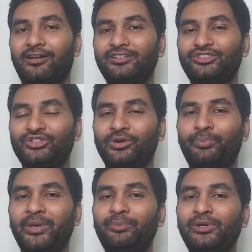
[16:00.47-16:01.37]
So
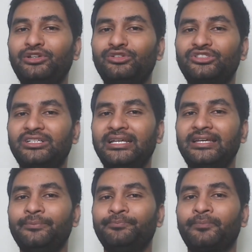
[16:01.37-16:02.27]
people
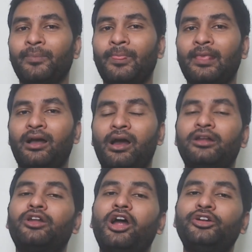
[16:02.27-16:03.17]
usually are
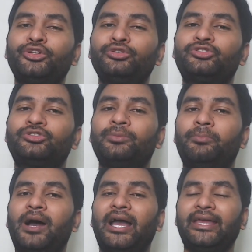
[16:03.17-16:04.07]
not used to
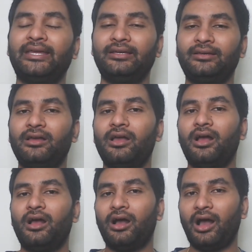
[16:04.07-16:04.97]
buying
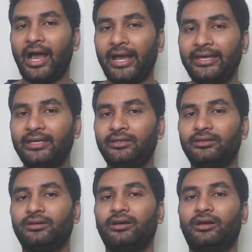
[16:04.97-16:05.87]
high
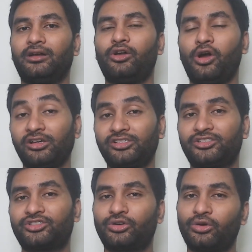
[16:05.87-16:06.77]

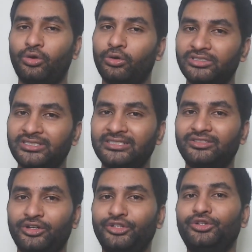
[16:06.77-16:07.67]
cost courses
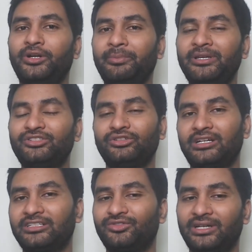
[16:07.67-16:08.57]
on Udemy. So
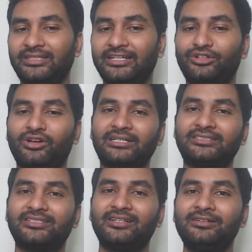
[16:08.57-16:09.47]
that's one thing to
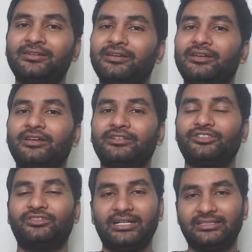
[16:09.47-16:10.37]
consider. So
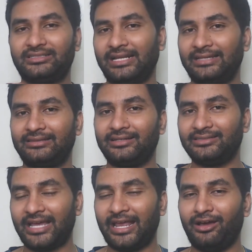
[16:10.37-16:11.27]
that's like the
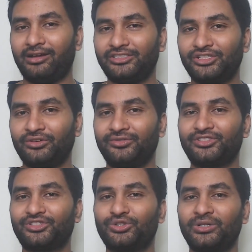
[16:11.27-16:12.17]
psychology of the
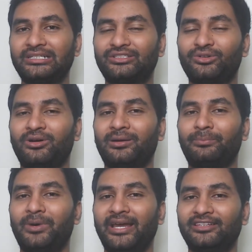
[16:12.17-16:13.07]
students who are
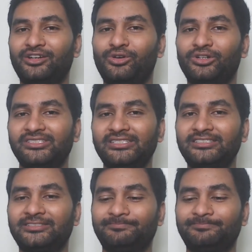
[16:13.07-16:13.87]
buying the courses.